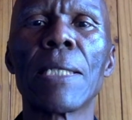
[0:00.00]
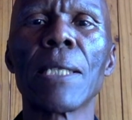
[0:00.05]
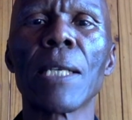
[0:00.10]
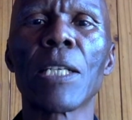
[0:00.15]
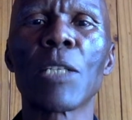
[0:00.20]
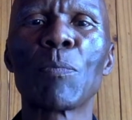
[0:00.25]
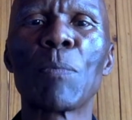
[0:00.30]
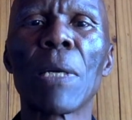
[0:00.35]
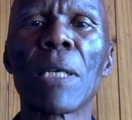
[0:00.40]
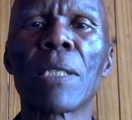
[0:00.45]

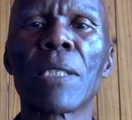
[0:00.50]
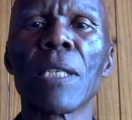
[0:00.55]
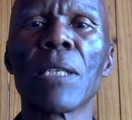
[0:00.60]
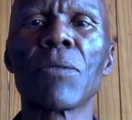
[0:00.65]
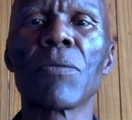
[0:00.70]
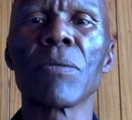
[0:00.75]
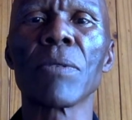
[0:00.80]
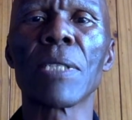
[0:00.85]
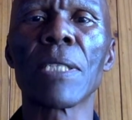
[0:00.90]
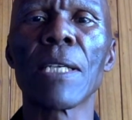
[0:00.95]

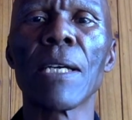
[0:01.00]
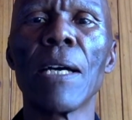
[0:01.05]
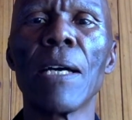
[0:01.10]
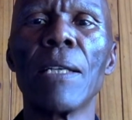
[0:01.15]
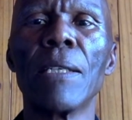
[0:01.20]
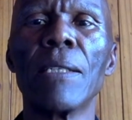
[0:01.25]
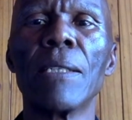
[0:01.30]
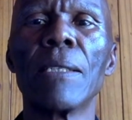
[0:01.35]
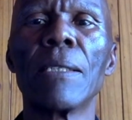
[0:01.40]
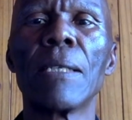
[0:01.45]
expected
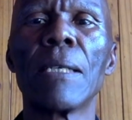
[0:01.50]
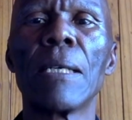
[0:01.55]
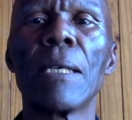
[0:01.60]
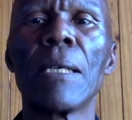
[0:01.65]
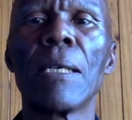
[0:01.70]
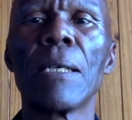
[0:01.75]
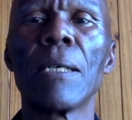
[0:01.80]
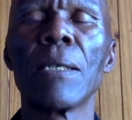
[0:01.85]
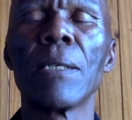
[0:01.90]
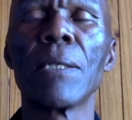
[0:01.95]
return,
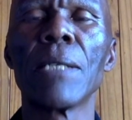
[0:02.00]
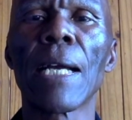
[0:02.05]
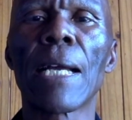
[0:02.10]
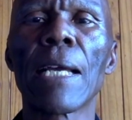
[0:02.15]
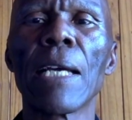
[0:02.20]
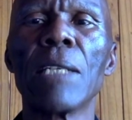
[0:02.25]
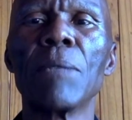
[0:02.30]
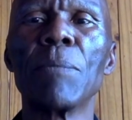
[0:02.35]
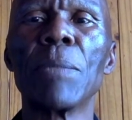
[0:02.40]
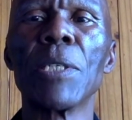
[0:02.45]
there
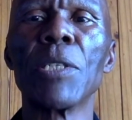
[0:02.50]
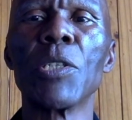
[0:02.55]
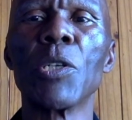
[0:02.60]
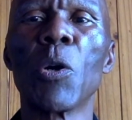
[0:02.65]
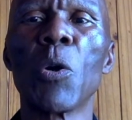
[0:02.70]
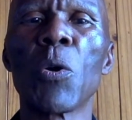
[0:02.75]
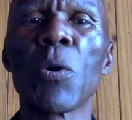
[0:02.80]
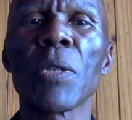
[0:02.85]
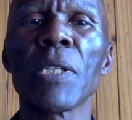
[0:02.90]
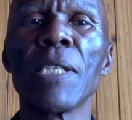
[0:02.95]
can be no
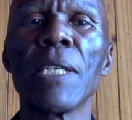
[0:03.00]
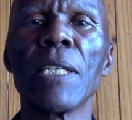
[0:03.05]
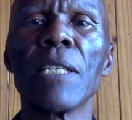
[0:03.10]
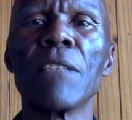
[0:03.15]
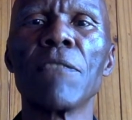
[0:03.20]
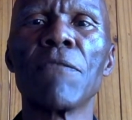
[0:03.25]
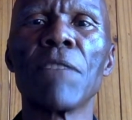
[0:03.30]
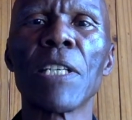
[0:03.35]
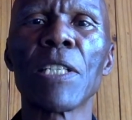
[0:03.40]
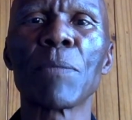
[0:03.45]

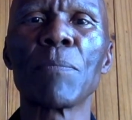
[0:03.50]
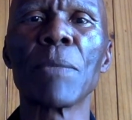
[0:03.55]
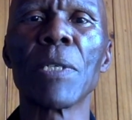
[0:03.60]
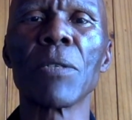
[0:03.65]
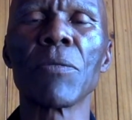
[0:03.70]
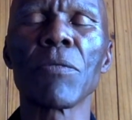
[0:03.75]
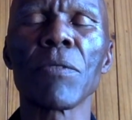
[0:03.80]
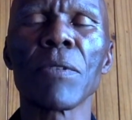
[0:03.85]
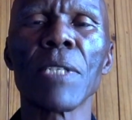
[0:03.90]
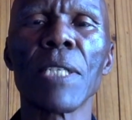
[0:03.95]

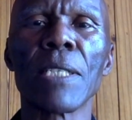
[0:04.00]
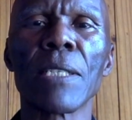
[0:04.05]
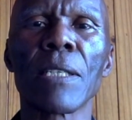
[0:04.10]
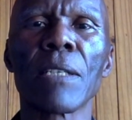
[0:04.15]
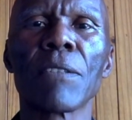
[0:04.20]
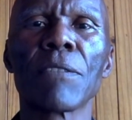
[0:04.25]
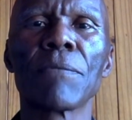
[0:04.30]
reinvestment risk.